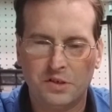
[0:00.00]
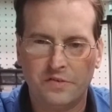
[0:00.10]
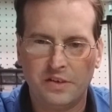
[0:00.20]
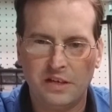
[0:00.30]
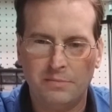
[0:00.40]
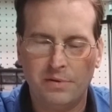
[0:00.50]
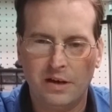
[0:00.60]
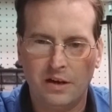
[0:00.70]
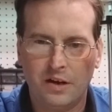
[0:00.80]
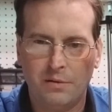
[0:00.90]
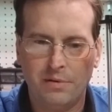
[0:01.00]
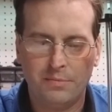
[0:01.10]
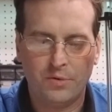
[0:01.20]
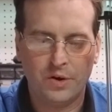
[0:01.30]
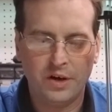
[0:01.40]
of the heat bed a little bit
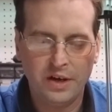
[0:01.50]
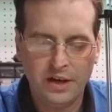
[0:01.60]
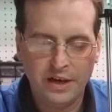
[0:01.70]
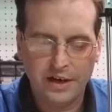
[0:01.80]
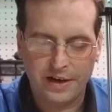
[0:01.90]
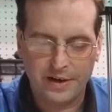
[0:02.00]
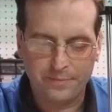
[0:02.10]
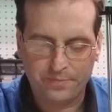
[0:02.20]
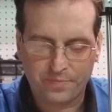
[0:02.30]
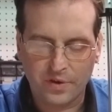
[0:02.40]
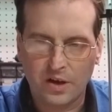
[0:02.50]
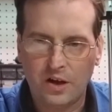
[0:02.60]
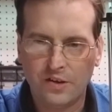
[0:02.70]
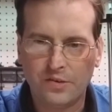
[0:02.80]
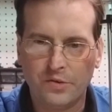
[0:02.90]
more.
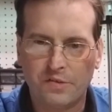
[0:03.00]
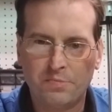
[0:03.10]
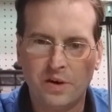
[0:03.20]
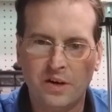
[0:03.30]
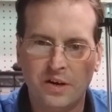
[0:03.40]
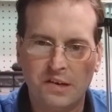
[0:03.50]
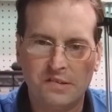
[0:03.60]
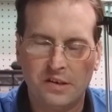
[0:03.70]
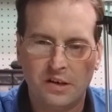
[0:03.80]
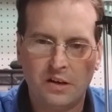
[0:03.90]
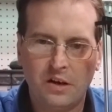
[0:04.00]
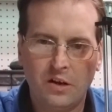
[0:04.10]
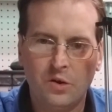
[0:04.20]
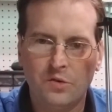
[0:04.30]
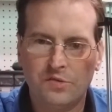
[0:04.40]
Also, this printer isn't
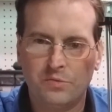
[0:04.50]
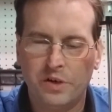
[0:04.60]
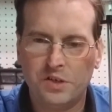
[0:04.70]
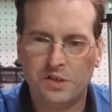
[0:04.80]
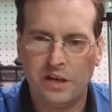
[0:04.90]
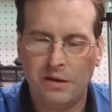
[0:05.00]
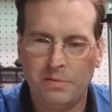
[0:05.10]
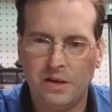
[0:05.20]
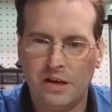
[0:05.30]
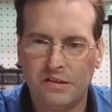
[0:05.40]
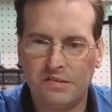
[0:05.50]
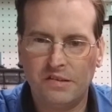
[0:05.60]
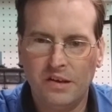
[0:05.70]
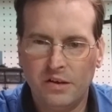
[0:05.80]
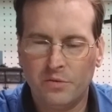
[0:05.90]
enclosed, which ABS
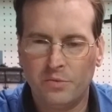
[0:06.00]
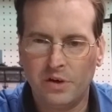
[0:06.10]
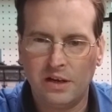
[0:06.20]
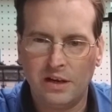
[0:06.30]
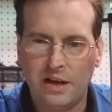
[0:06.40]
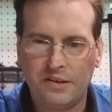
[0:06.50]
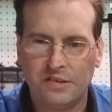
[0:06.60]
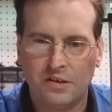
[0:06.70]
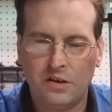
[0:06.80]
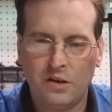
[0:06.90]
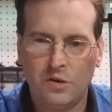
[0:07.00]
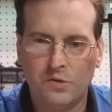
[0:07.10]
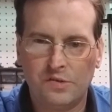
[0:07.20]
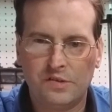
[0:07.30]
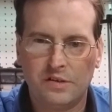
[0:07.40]
really likes
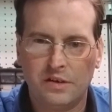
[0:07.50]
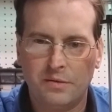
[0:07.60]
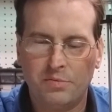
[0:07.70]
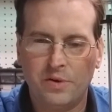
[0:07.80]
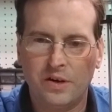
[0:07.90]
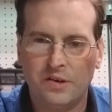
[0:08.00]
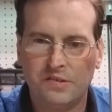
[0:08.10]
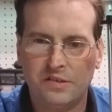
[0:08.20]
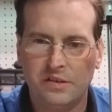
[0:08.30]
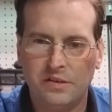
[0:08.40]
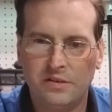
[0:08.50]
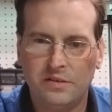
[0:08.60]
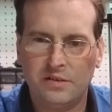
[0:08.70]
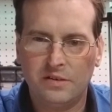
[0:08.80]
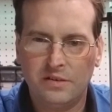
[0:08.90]
enclosed printers
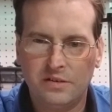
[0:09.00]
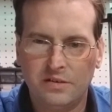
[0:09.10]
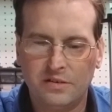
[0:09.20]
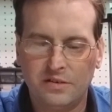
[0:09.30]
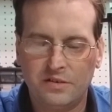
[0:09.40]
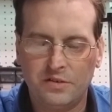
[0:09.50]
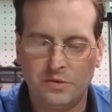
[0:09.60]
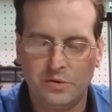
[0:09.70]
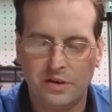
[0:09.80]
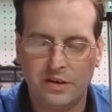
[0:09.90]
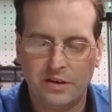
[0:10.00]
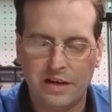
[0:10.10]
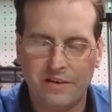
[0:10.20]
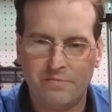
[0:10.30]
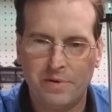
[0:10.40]
to
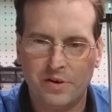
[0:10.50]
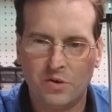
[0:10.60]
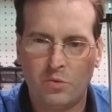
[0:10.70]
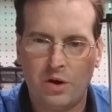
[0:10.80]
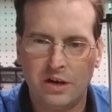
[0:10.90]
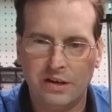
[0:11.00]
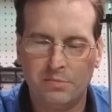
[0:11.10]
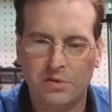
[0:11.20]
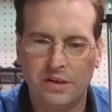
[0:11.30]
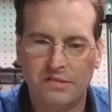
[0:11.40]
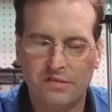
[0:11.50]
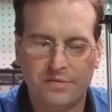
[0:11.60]
have better quality prints.